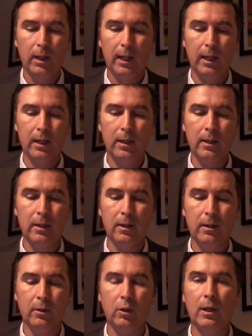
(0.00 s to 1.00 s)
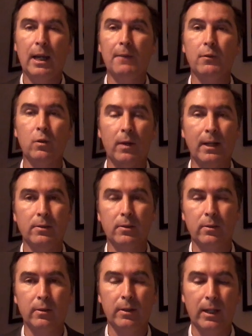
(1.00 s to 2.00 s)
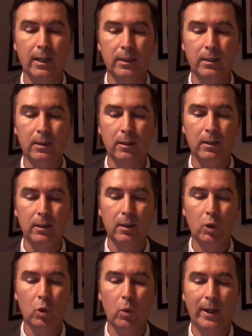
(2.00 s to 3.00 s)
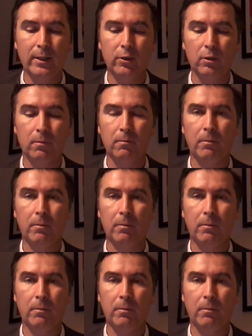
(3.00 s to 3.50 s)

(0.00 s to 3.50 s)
And you have to answer that question.